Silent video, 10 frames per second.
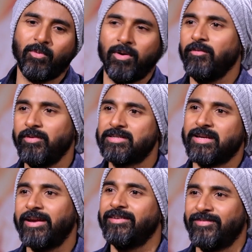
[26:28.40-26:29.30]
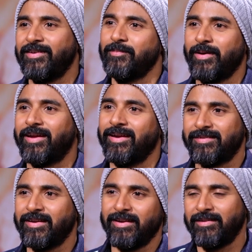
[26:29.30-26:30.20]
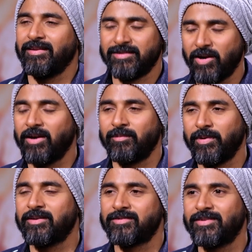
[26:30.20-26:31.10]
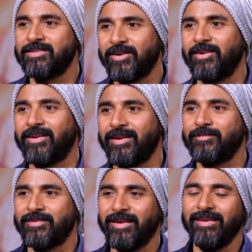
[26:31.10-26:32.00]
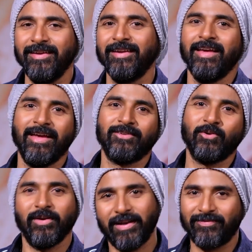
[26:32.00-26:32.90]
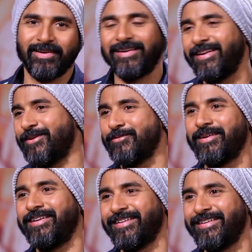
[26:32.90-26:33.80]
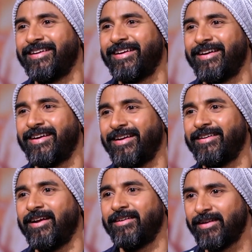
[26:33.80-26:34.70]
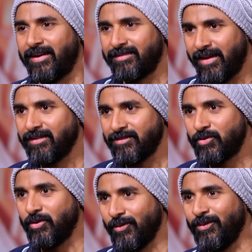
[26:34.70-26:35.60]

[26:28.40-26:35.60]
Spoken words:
one of its kind film, I can say. The genre, because of the genre I am saying. Yeah. So you'll definitely love it. And thanks to you.